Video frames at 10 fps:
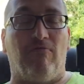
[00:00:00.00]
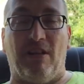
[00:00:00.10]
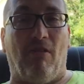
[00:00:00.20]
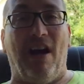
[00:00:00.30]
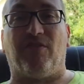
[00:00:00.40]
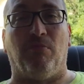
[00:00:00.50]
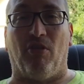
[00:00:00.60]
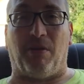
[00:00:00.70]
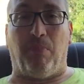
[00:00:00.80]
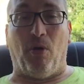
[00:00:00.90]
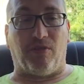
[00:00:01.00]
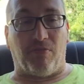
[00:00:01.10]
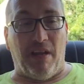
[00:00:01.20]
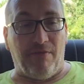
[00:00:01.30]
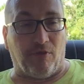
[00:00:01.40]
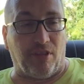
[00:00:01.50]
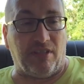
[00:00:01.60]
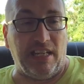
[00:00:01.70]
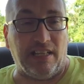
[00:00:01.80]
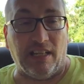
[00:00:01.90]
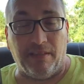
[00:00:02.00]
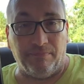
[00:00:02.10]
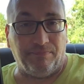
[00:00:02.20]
real aftermarket parts made for the Tikka.